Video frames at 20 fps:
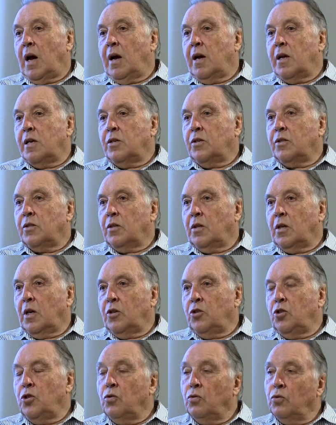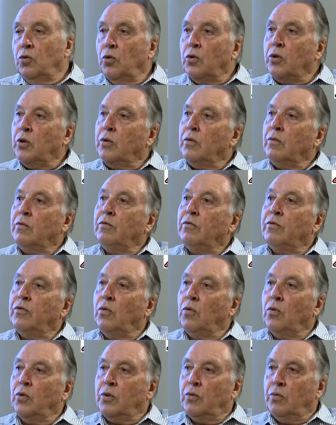and a new look
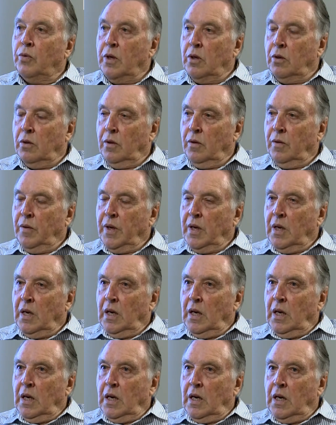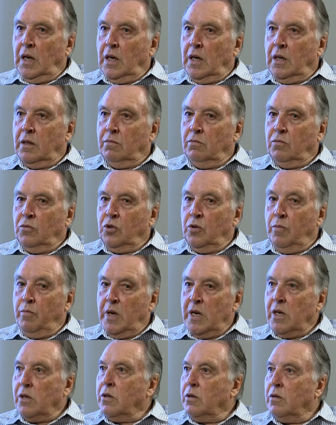for the reel to
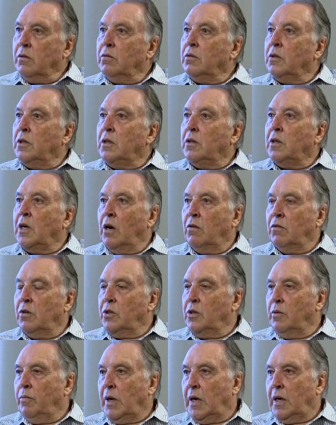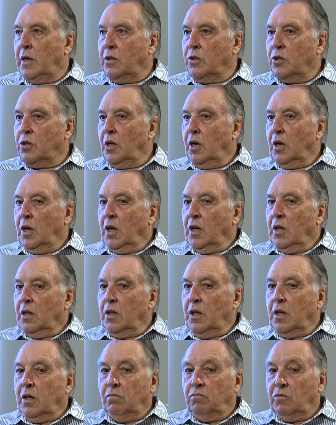meet the current demands.
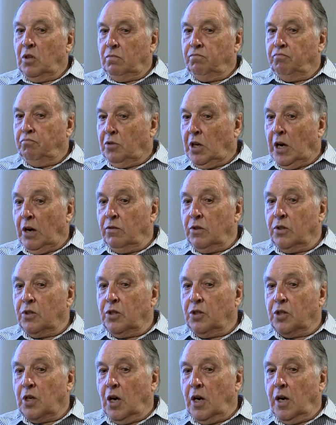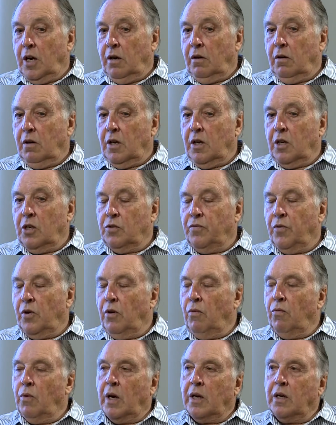The current design is
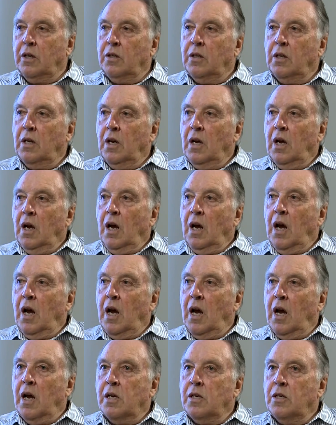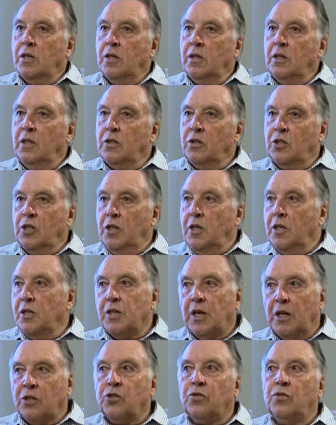very rugged, and it's an
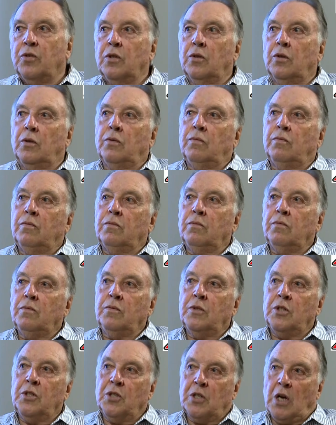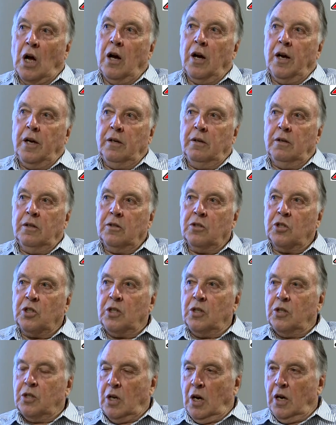industrial design.
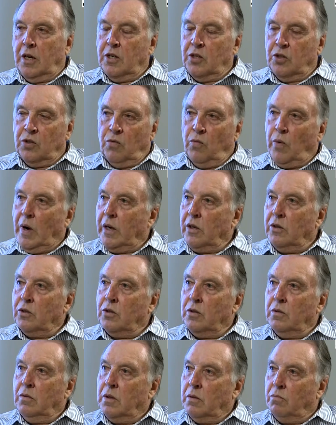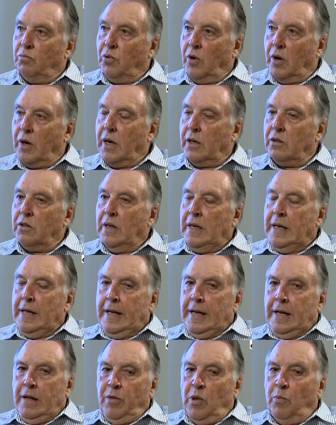It's designed as a rugged product.
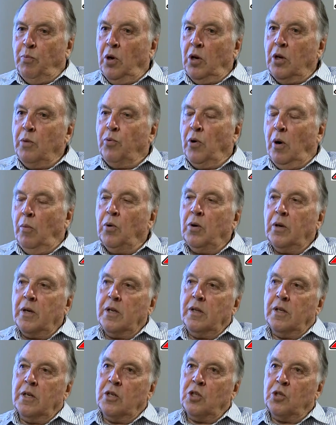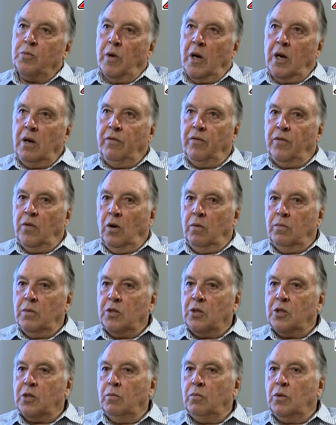The polypropylene that it's made
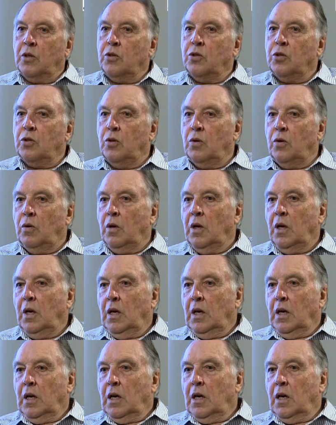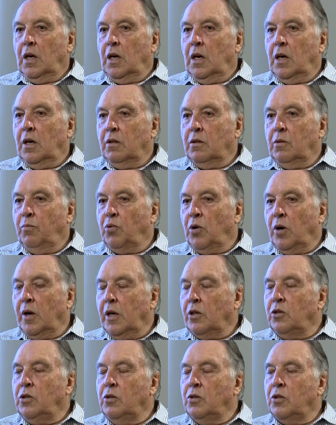from is similar to the
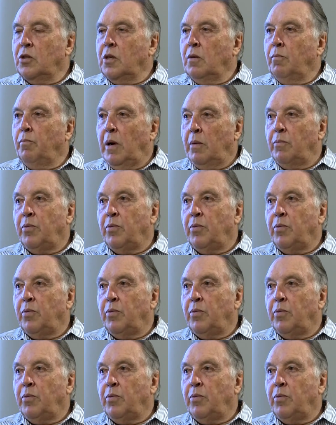product used in